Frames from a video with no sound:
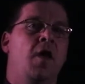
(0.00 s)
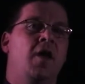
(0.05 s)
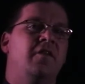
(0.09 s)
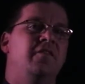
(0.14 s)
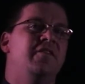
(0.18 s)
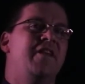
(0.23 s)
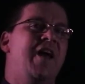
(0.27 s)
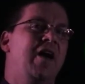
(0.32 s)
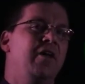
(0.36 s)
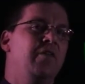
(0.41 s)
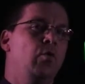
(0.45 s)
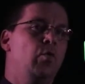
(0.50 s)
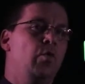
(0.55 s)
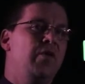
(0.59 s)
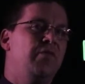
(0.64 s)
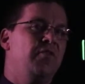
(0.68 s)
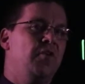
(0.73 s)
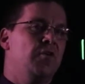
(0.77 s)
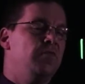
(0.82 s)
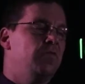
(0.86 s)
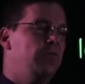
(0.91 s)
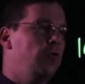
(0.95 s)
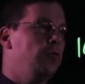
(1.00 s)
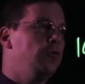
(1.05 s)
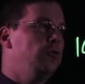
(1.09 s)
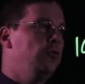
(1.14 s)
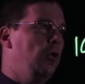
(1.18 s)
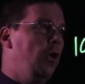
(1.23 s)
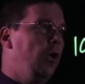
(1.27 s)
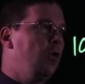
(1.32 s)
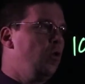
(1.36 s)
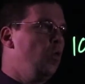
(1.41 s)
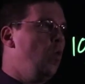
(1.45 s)
Now that we've converted
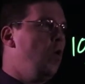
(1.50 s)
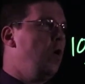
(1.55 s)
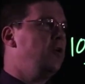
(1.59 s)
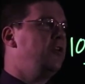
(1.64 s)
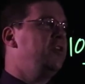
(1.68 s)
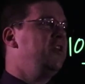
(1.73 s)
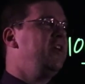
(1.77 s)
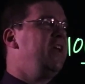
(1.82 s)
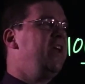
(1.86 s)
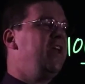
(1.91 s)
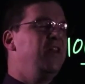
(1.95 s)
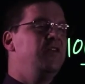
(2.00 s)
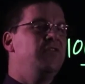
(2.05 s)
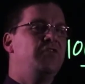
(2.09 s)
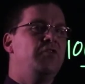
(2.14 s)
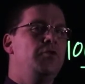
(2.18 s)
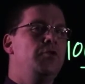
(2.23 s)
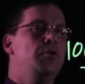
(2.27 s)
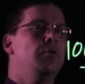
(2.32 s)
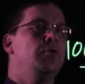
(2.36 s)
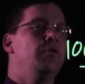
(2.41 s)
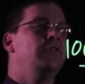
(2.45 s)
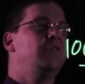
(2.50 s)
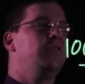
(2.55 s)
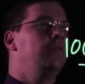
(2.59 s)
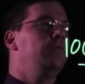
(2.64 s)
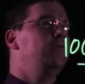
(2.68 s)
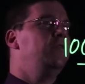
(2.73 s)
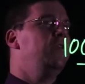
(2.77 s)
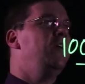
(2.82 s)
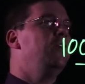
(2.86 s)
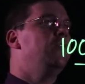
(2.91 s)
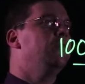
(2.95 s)
our quantity into units of
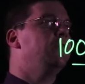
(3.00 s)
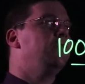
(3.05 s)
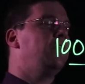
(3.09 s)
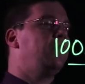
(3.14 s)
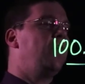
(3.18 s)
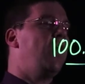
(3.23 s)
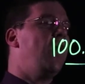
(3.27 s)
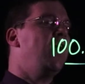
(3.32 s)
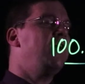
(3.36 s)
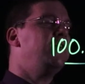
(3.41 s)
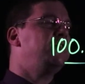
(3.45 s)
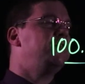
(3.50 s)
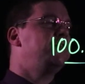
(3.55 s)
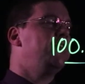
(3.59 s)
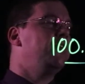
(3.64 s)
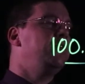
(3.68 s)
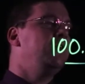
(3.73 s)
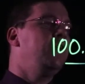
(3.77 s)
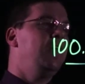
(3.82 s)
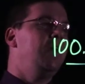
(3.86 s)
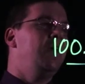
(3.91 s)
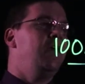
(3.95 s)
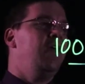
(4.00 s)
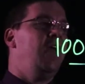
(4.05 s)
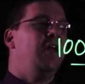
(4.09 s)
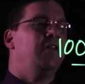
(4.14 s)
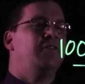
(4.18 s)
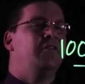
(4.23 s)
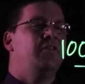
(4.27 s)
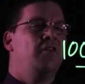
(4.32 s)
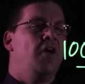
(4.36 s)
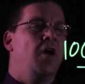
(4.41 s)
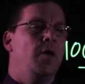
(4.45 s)
liters of hydrogen,
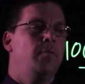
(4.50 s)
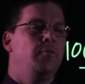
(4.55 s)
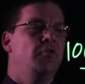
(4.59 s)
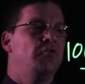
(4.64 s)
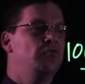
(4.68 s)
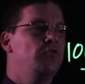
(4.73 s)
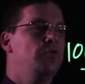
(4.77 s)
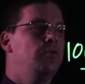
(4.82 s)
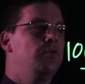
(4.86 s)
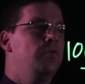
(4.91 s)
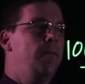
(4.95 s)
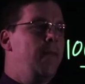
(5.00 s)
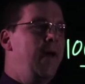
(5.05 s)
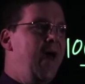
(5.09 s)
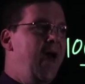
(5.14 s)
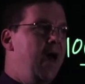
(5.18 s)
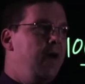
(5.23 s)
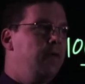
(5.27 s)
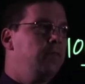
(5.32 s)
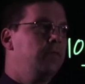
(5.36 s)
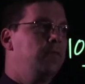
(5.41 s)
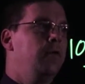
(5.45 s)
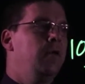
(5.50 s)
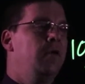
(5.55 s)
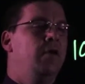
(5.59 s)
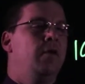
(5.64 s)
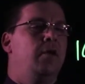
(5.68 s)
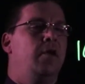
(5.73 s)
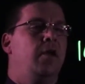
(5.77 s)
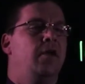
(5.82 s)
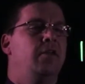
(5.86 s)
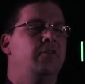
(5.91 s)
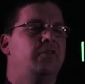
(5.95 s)
it's time to do the math.
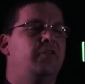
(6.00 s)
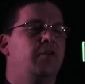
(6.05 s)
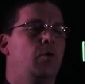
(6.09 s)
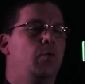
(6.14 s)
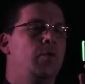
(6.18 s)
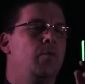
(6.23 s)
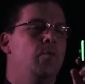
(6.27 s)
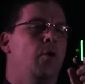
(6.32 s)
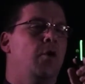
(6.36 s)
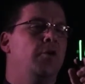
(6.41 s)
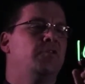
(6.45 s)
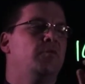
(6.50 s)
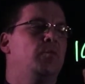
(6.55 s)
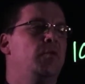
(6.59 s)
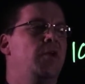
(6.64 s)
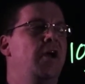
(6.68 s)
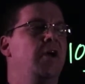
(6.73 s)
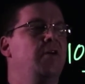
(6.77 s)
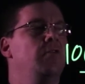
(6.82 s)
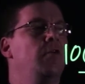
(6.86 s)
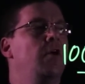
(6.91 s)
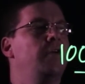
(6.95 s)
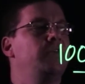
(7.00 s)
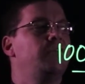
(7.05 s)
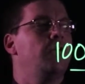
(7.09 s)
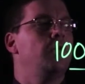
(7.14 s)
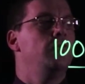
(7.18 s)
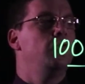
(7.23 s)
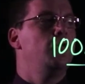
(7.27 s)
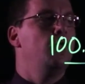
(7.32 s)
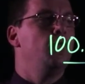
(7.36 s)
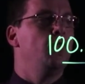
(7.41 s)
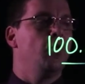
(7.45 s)
And so we multiply across our
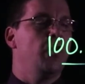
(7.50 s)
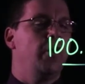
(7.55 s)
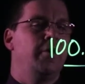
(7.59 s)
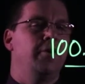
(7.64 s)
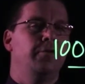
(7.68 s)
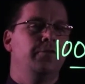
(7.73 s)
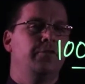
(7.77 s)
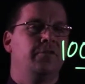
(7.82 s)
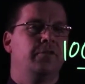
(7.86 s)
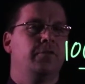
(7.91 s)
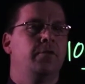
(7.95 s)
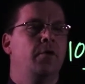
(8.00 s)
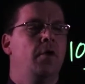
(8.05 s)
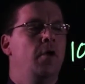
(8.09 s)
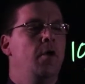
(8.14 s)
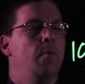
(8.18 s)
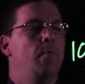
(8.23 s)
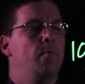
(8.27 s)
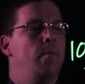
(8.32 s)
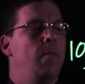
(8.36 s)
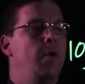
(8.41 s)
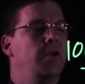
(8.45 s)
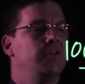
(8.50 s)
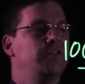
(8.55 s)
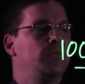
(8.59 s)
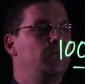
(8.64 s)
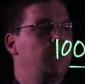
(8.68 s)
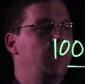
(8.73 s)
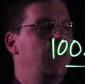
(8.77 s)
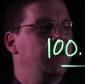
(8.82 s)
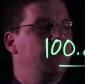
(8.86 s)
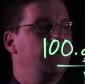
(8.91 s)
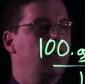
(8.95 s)
numerators,
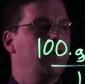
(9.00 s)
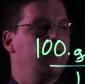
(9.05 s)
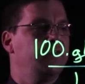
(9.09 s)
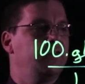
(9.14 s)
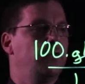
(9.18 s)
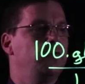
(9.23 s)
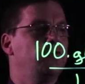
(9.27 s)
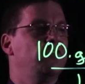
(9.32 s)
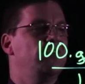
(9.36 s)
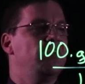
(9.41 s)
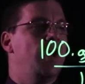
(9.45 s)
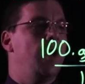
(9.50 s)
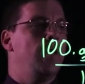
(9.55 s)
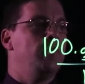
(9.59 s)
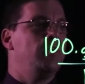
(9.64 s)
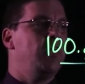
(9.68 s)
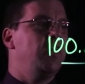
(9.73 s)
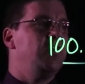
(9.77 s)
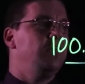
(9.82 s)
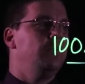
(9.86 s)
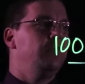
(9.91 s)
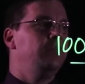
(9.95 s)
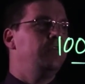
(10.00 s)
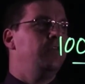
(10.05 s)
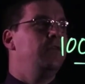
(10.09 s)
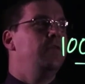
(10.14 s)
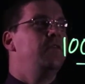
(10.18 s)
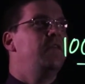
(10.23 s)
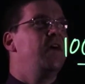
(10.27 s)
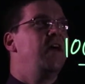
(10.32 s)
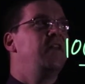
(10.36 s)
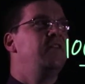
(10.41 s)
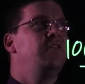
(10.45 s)
multiply across our denominators,
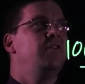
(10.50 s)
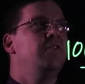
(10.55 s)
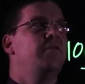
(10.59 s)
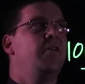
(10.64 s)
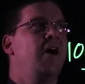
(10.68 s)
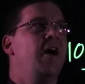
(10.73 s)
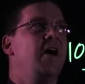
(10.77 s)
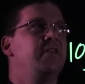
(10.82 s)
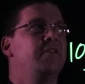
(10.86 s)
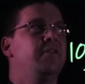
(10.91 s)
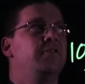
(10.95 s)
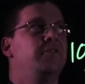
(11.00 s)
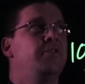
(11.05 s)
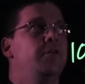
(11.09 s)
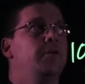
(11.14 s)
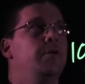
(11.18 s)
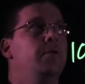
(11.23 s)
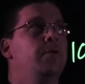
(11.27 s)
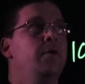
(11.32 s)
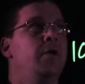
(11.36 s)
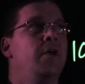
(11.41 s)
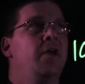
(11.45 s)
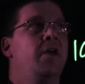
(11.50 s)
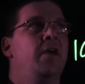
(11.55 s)
then divide the two.